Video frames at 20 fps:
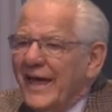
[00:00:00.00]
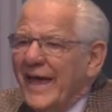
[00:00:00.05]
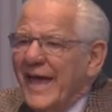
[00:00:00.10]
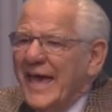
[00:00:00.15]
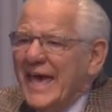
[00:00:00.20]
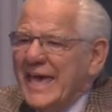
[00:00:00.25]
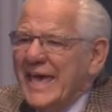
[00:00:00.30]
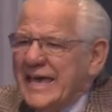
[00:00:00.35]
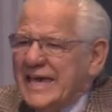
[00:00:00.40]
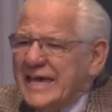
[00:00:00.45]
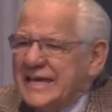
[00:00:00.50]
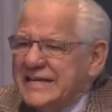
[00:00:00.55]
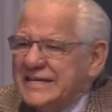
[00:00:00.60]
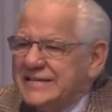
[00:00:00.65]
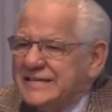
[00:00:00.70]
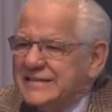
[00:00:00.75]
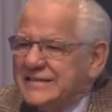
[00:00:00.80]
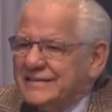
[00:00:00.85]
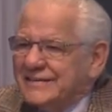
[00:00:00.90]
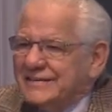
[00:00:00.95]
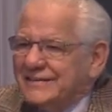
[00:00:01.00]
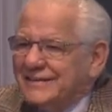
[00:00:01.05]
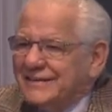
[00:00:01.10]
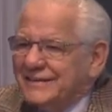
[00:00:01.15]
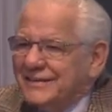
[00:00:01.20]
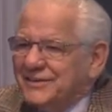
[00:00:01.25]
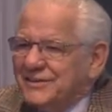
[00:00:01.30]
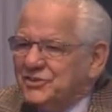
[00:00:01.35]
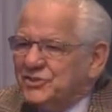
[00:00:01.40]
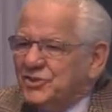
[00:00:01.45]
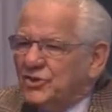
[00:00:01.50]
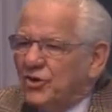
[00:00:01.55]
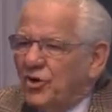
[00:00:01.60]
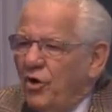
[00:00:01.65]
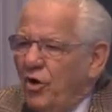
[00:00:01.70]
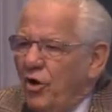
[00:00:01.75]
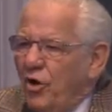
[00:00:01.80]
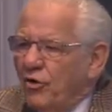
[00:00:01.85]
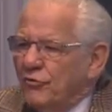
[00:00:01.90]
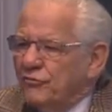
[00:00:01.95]
aid, to
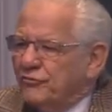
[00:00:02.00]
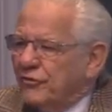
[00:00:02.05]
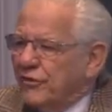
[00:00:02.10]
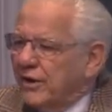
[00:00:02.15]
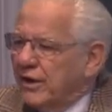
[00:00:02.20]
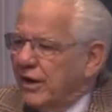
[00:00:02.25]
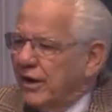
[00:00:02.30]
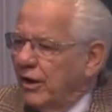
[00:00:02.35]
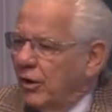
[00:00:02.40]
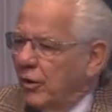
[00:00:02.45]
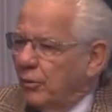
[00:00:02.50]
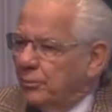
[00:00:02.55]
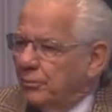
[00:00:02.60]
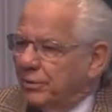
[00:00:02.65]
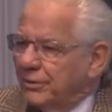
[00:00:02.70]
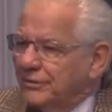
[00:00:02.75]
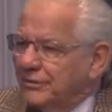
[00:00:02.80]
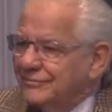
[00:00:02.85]
call for help.